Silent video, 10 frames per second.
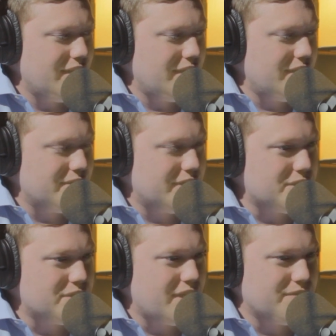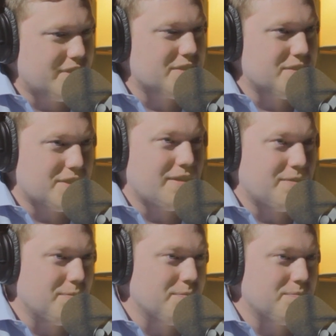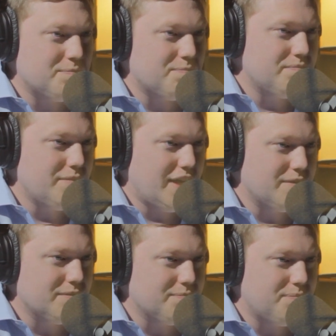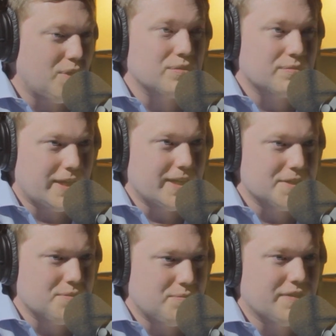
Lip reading: you know, this is how polarized we